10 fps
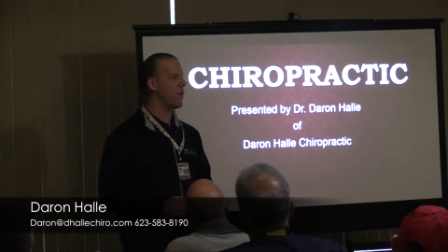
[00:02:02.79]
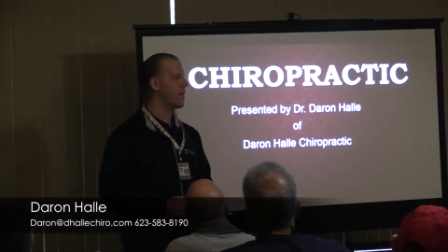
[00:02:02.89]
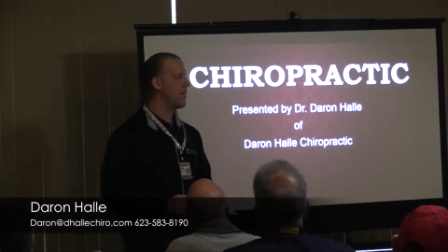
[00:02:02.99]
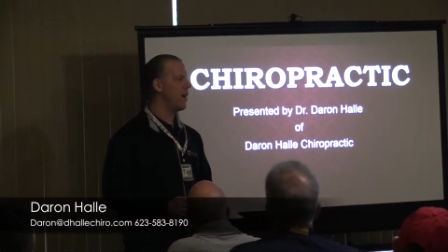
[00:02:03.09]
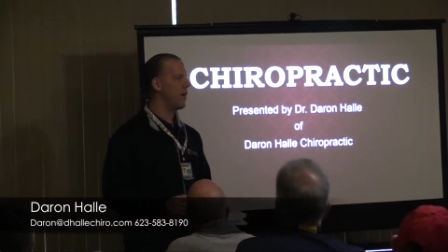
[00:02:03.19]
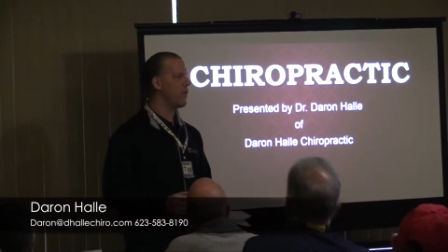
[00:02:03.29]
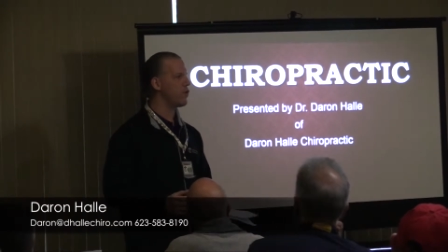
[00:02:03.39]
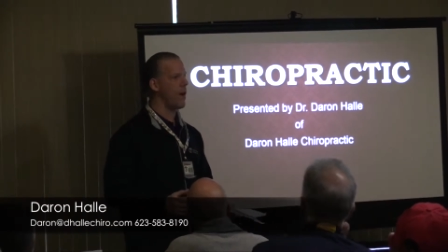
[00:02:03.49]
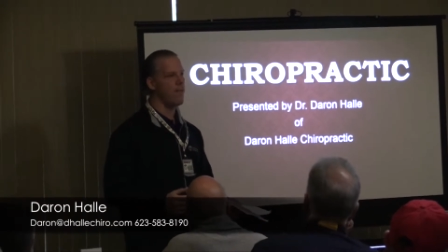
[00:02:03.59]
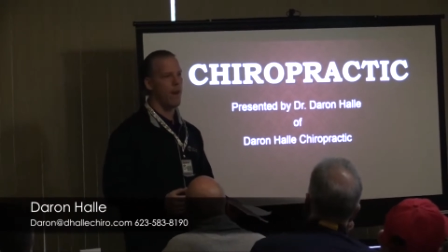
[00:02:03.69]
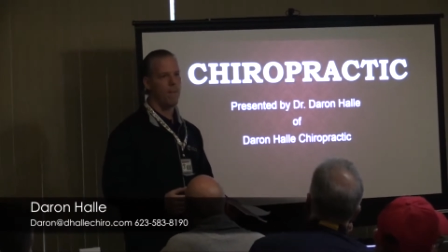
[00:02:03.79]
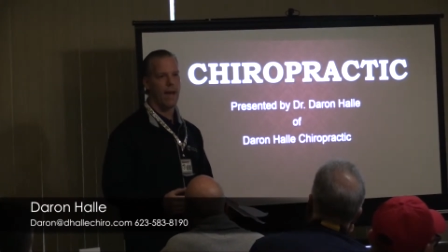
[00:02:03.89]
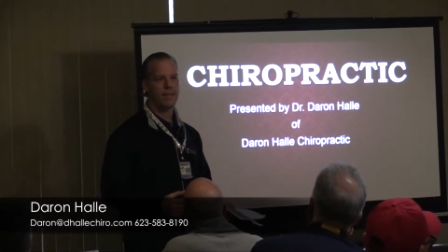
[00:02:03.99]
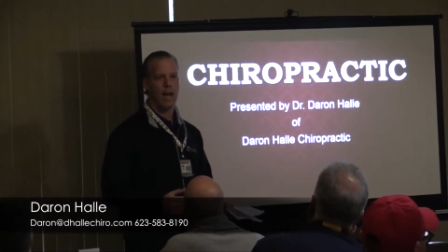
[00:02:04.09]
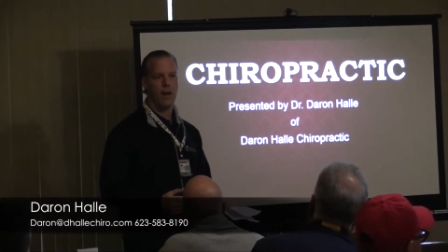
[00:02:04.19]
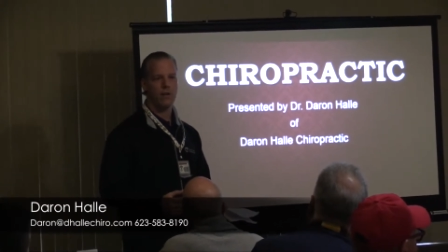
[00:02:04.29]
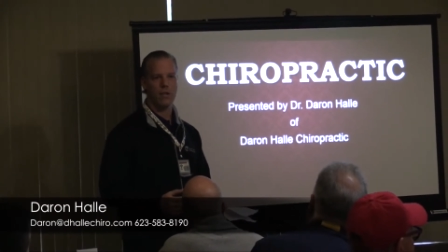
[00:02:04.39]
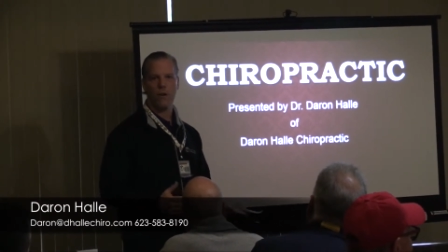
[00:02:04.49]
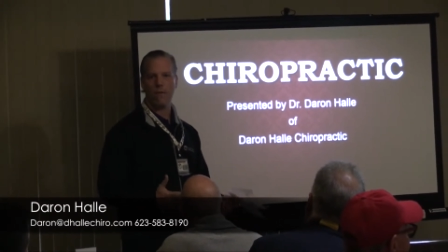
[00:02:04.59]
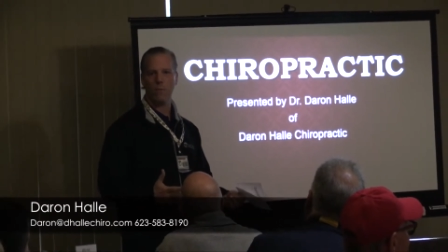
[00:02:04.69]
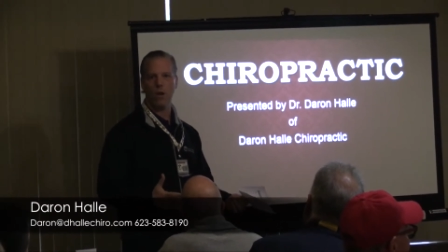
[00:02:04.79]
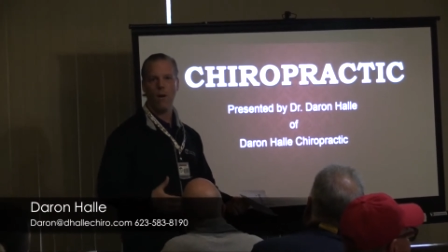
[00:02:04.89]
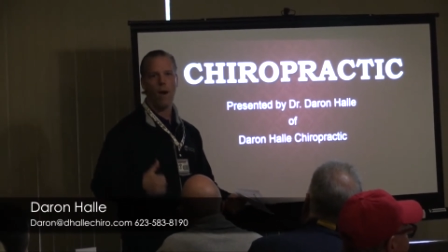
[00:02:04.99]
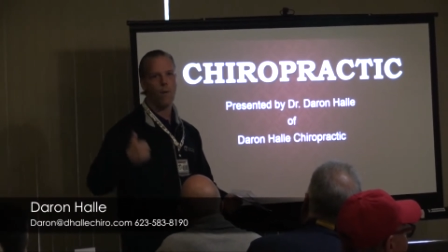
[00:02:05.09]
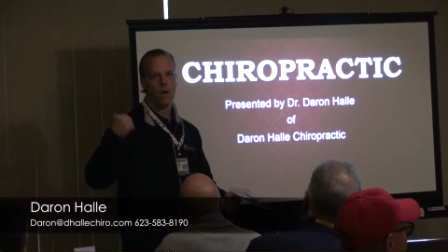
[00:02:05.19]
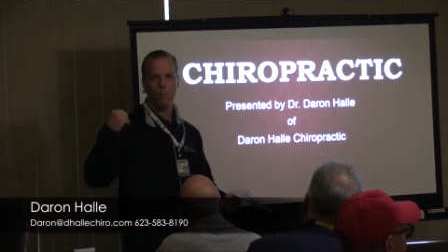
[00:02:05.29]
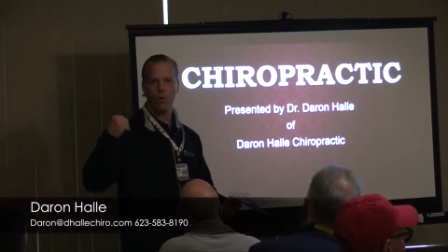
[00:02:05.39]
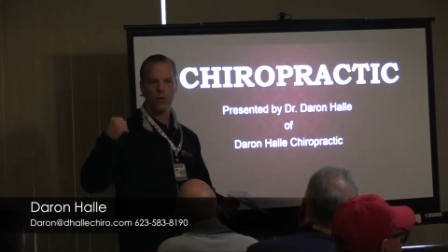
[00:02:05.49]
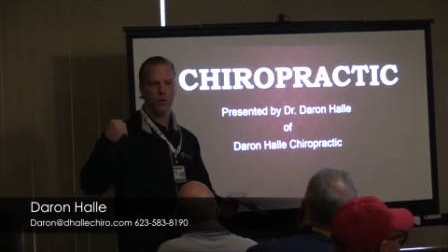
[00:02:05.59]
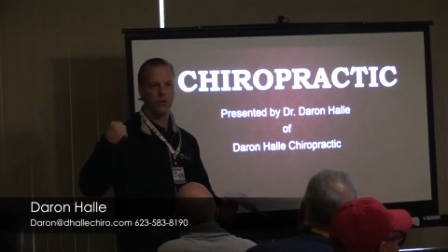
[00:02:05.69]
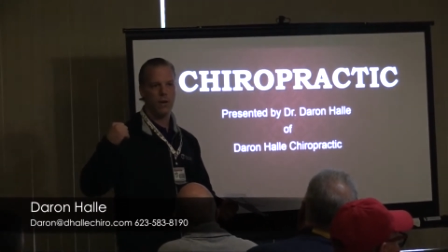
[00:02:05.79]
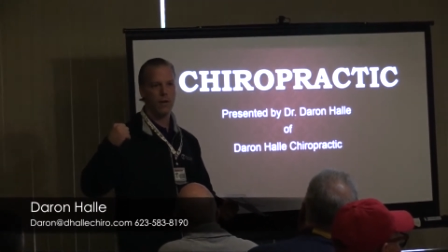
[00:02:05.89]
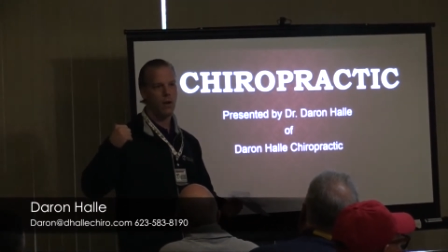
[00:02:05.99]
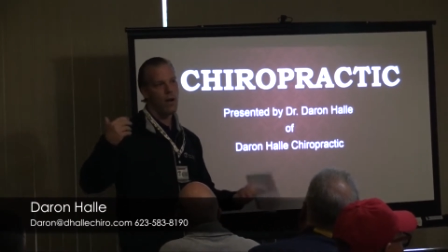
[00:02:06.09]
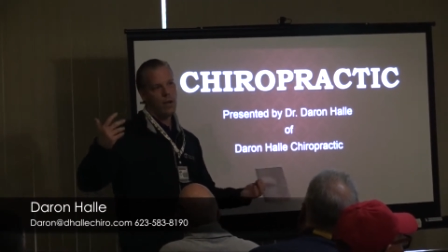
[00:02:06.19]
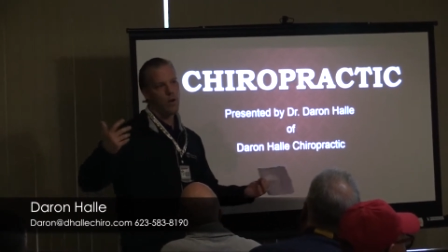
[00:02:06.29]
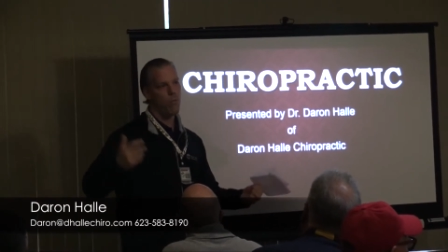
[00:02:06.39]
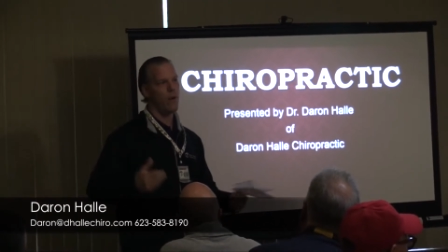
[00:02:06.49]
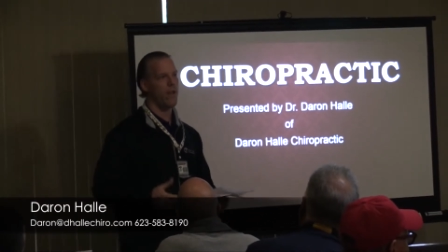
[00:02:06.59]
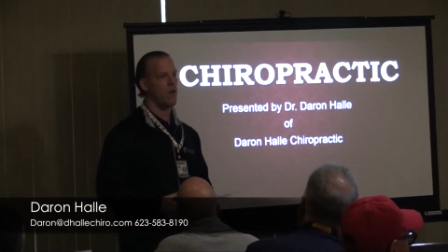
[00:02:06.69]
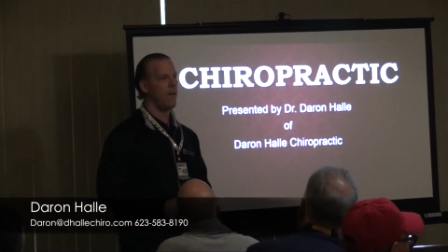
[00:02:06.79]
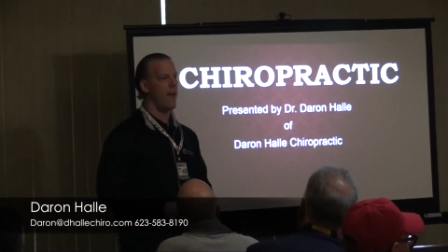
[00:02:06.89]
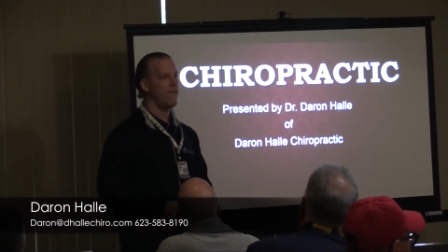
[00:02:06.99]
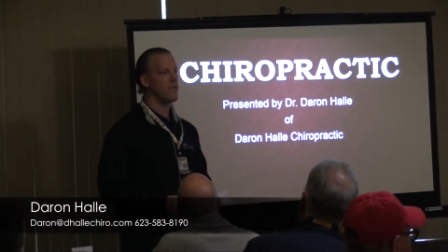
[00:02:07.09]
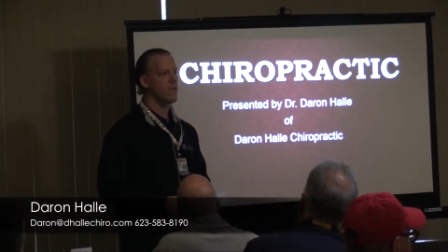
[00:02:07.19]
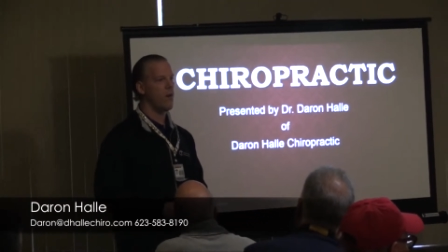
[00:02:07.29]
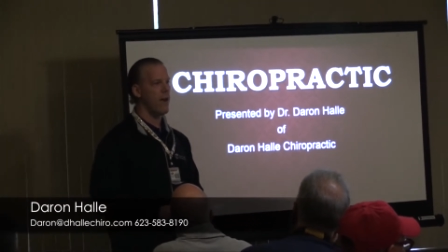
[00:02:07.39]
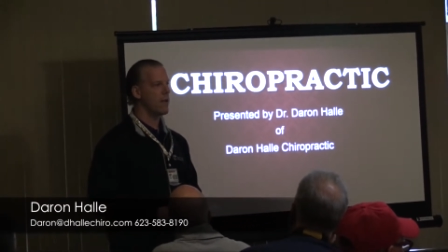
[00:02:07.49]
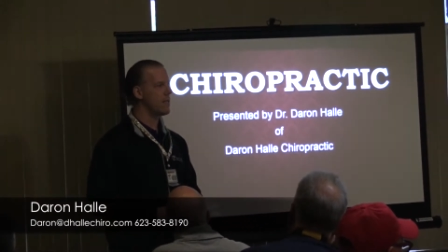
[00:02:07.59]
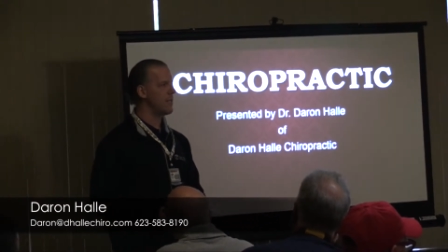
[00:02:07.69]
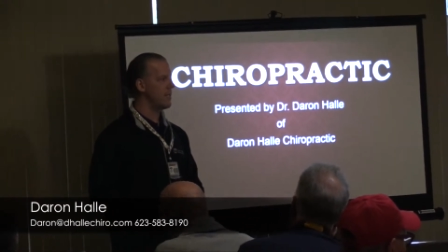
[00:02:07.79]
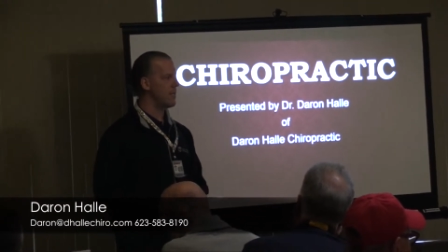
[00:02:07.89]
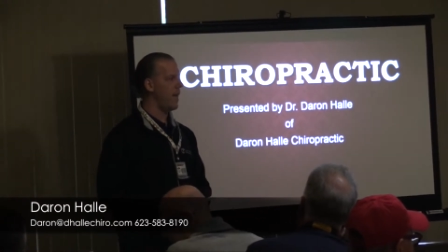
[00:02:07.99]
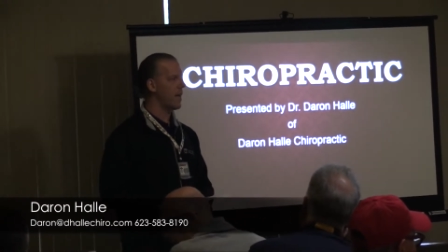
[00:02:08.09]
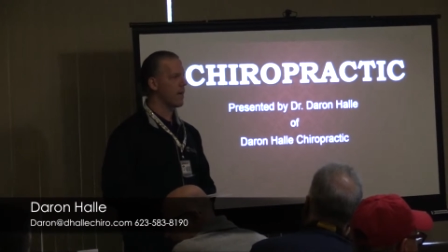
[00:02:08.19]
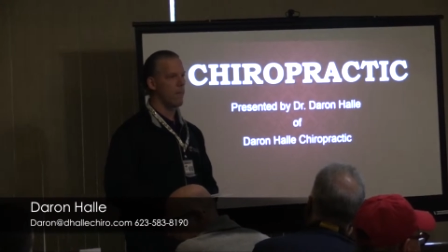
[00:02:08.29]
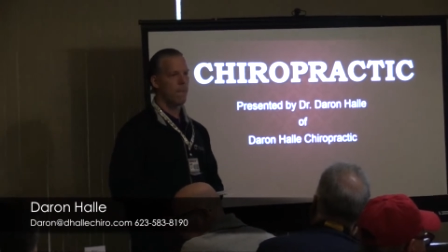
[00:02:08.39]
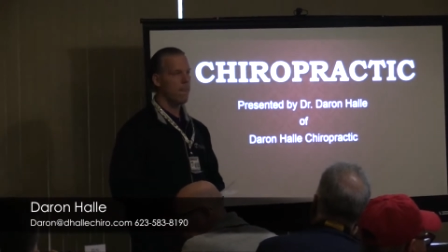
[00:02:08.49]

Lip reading: one to tell you if you're driving on bad tires and you have a blowout while you're pulling your trailer, you're putting your life and someone else's at stake.